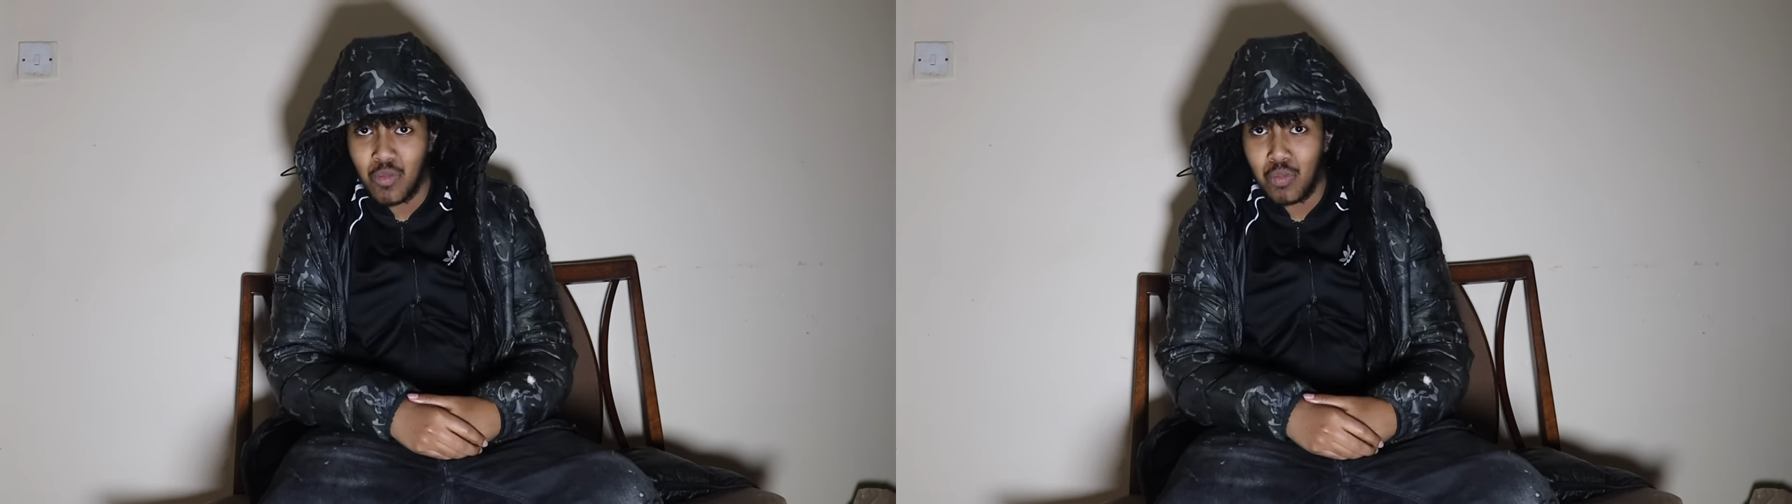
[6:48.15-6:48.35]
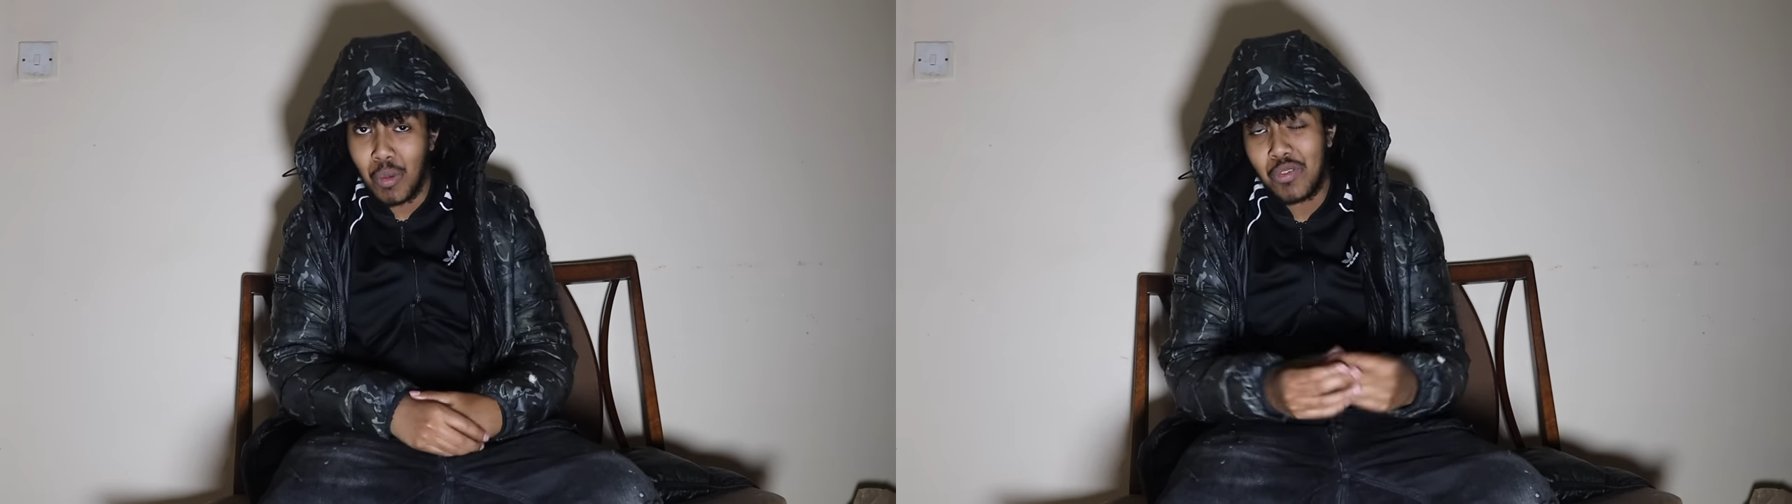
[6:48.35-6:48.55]

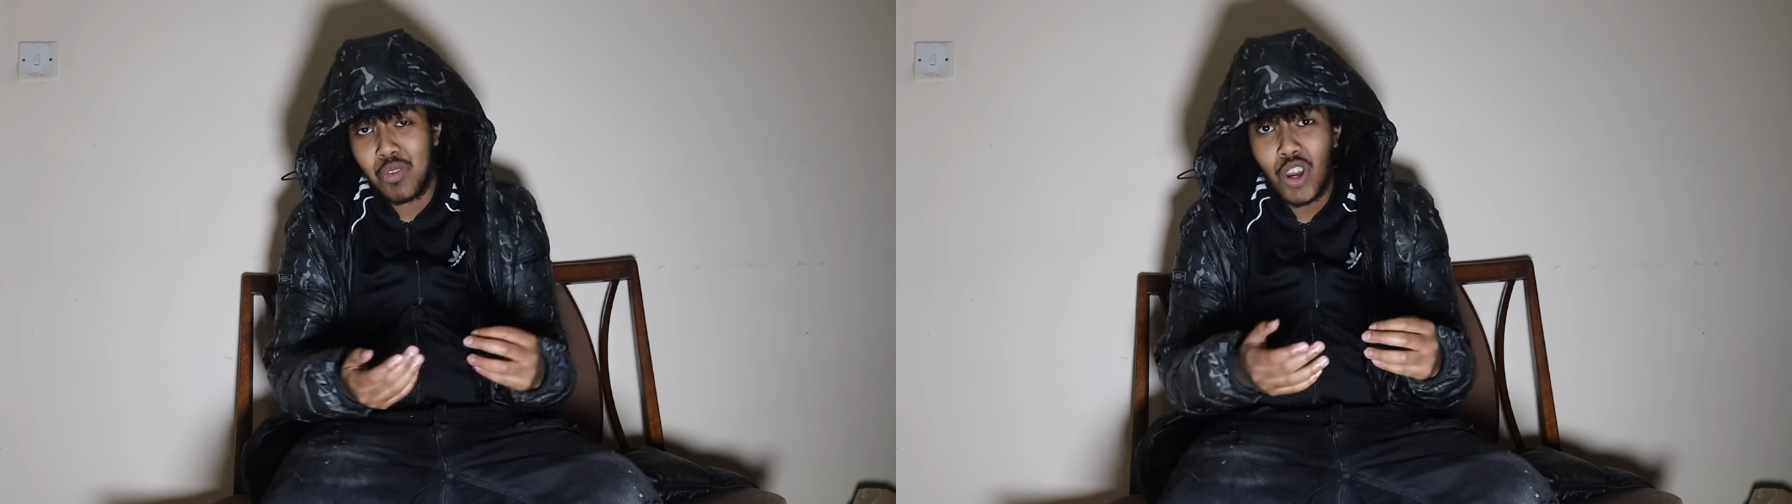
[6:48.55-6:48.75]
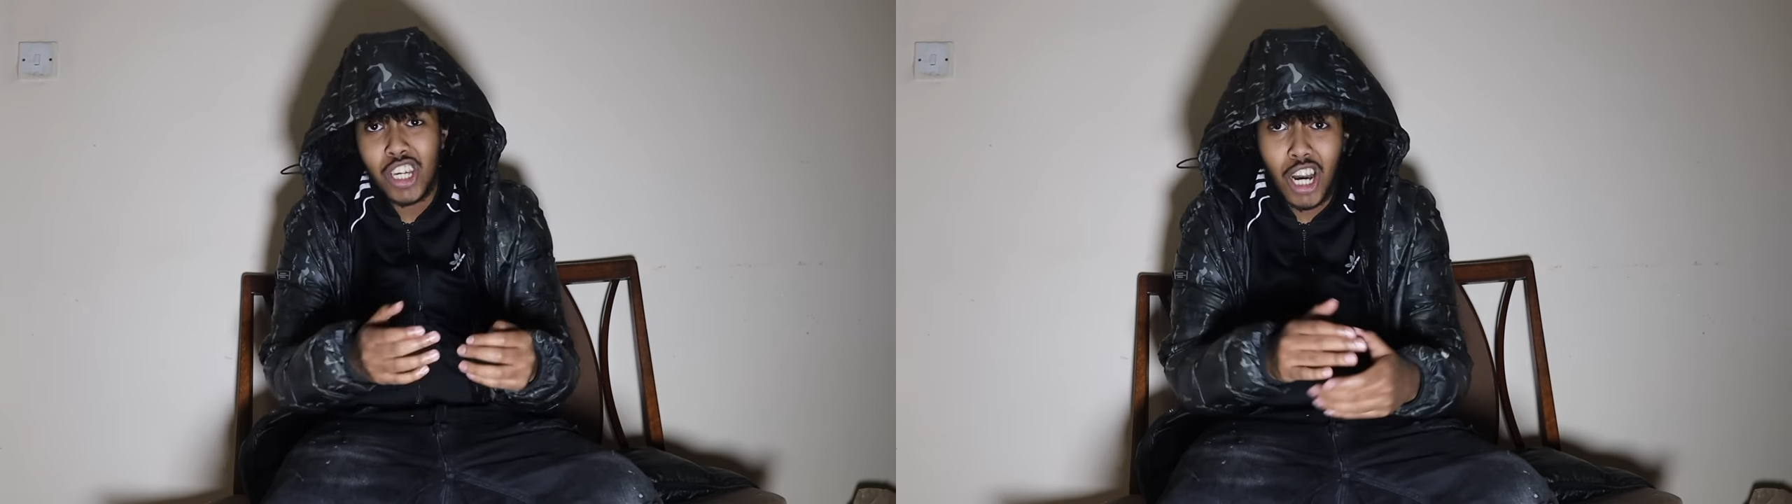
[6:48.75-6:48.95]
But
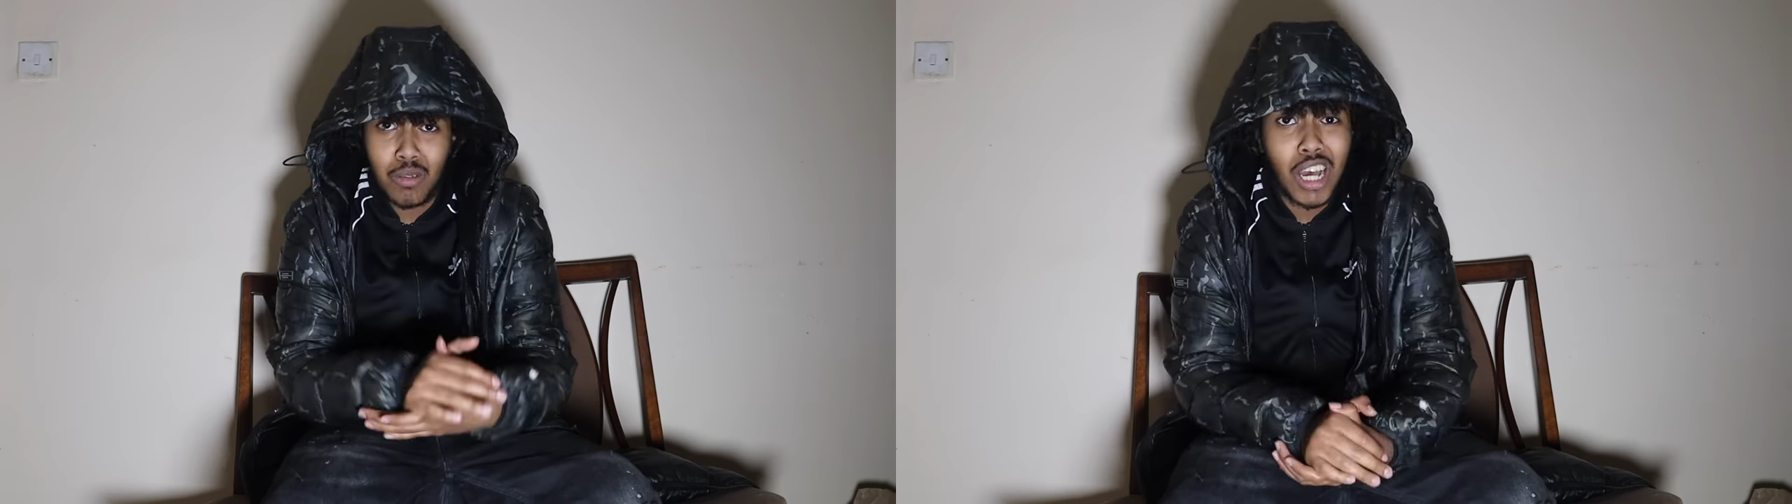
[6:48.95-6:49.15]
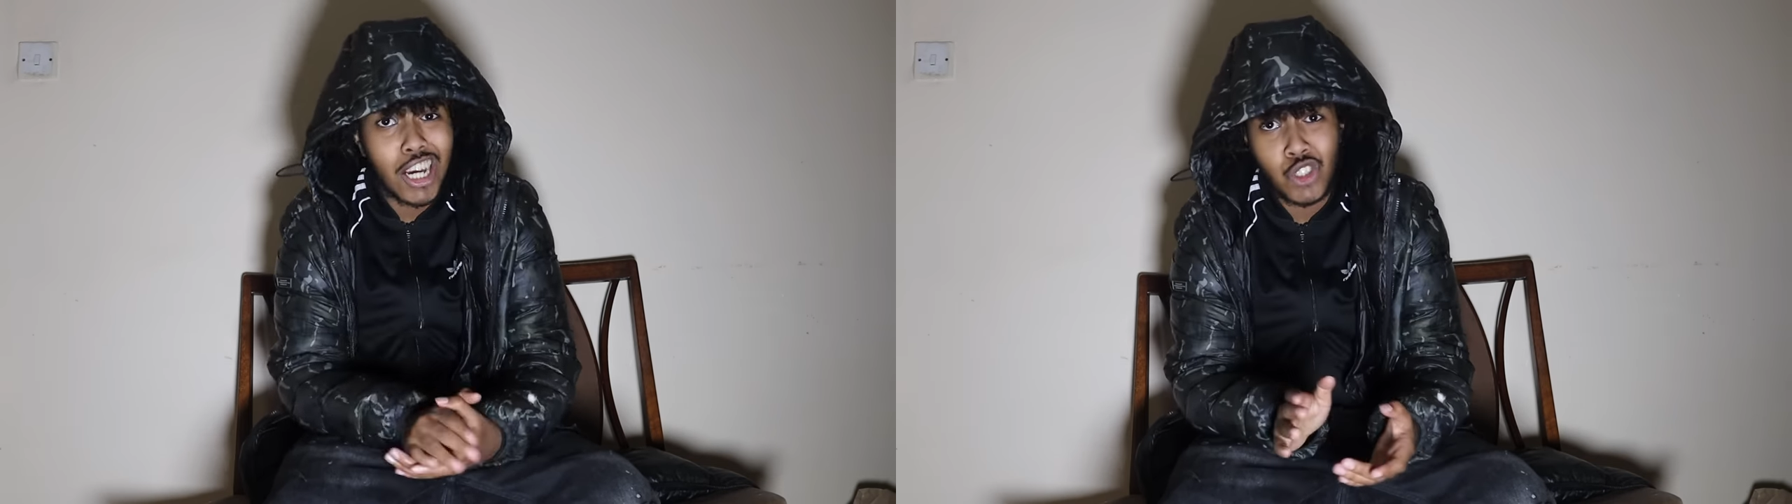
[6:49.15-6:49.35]
before he
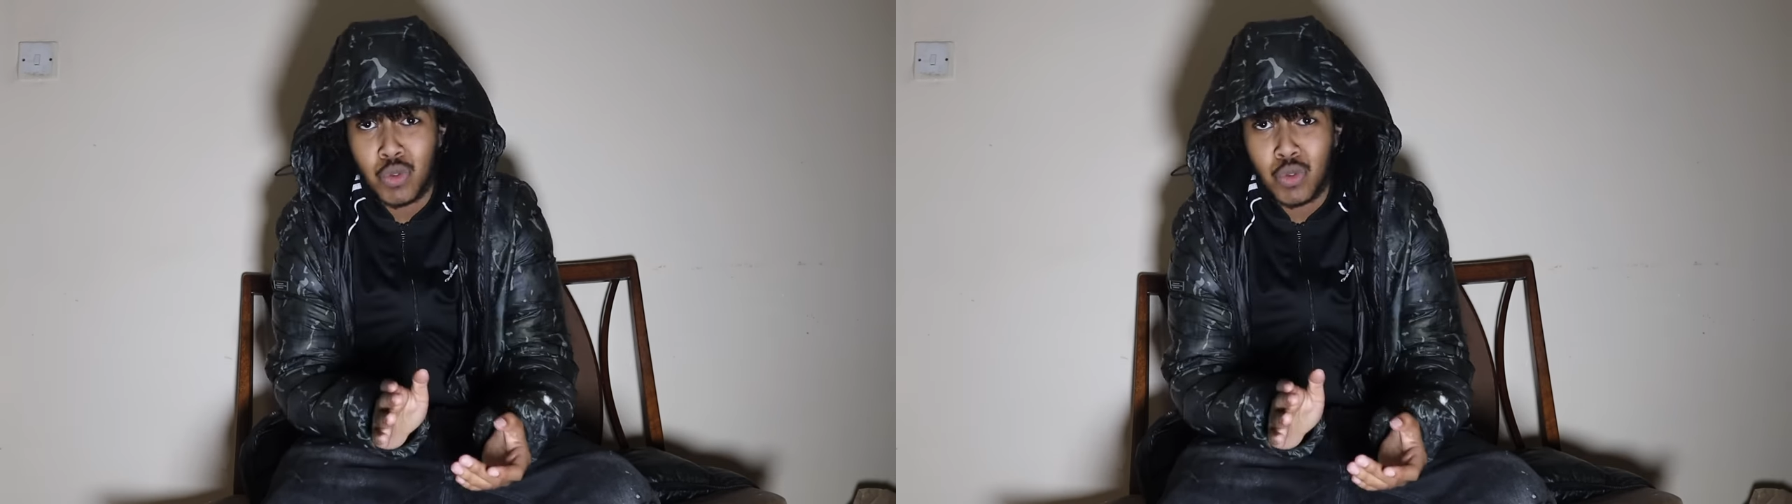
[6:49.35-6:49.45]
comes, I just